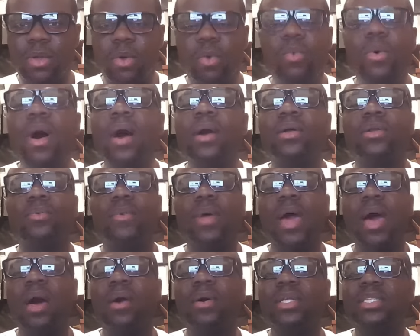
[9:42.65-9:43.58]
Walking
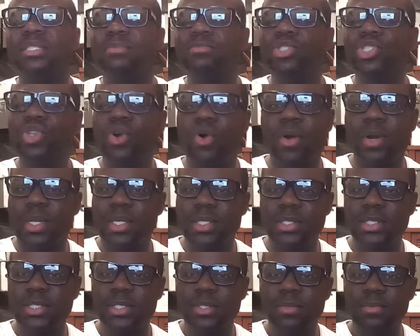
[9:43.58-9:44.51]
around in some
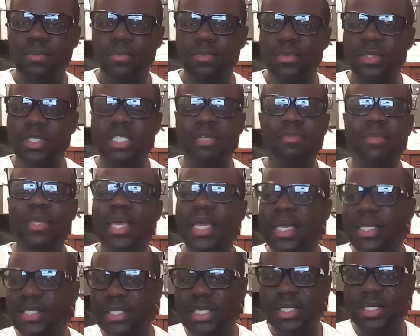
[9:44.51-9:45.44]
Jordans, some
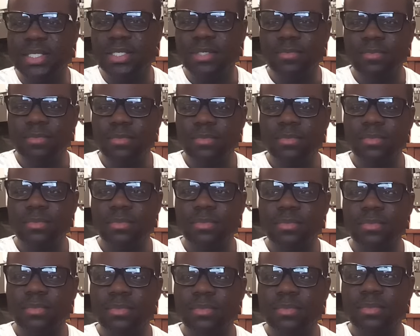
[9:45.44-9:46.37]
Yeezys,
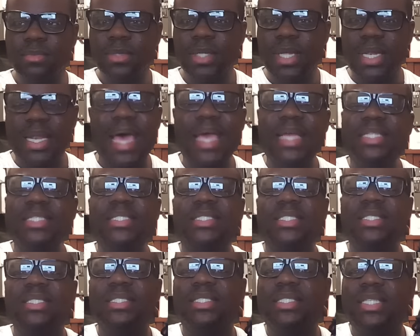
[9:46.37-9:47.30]
like,
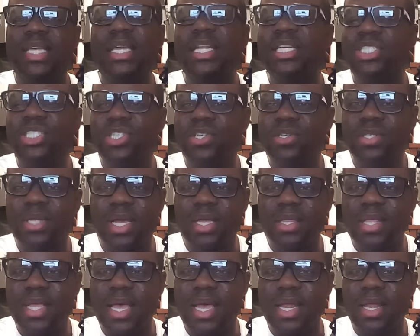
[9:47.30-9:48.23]
tennis shoes
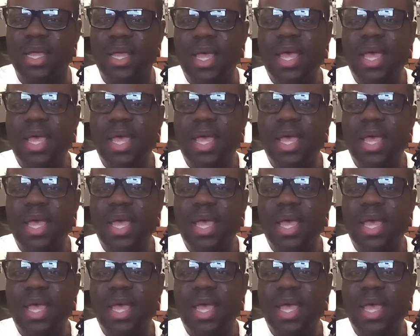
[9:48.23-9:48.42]
like that.